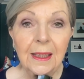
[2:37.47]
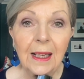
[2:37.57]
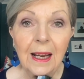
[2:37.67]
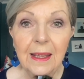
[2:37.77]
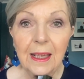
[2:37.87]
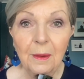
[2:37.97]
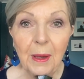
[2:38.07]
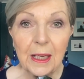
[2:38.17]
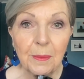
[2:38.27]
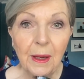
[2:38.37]
I think it
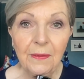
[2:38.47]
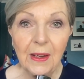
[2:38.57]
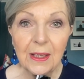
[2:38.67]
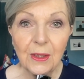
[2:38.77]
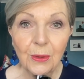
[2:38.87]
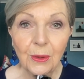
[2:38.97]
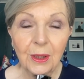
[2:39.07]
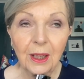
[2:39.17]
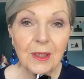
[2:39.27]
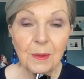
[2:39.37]
makes my face look
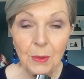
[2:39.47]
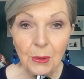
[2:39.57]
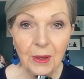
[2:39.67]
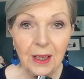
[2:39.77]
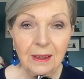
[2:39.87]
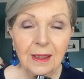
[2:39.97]
smoother.